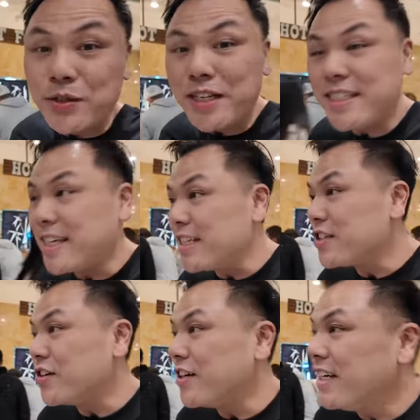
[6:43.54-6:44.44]
so let's get
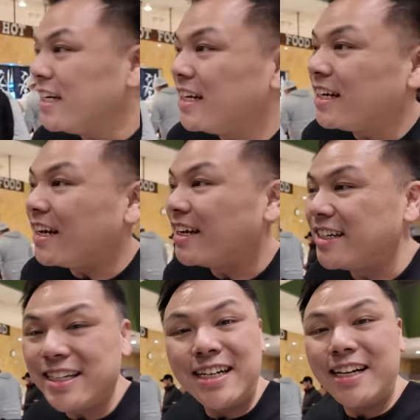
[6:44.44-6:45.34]
started
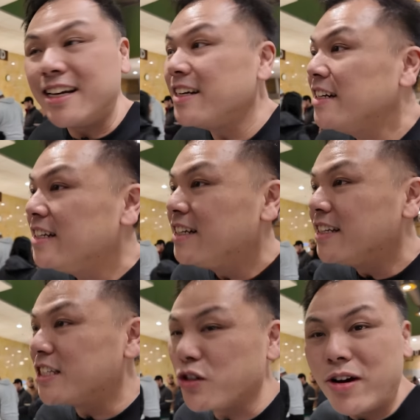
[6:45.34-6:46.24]
and
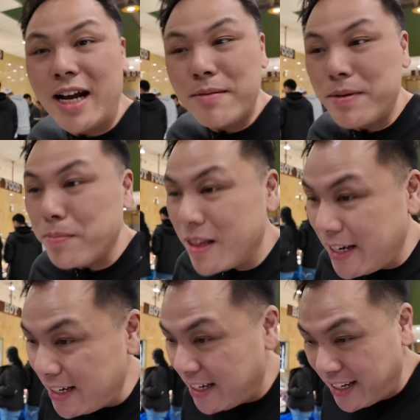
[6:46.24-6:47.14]
let's grab a
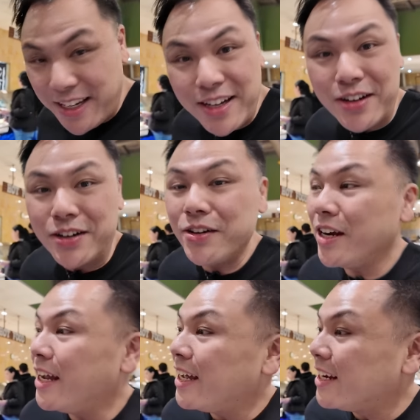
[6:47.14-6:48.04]
plate
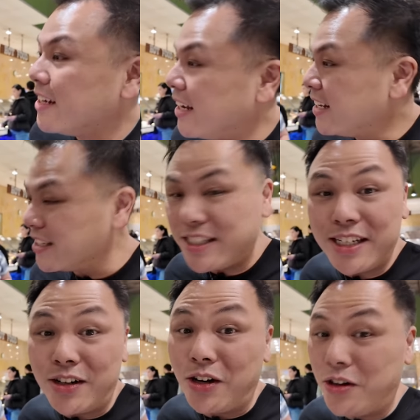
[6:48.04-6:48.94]
here. And I can
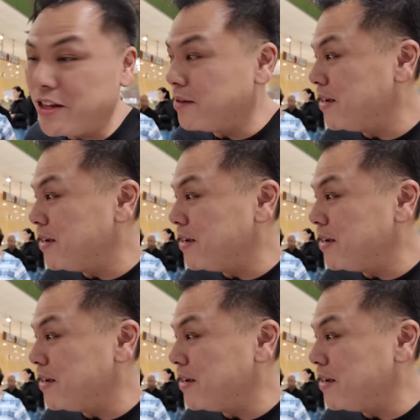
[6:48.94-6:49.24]
see all the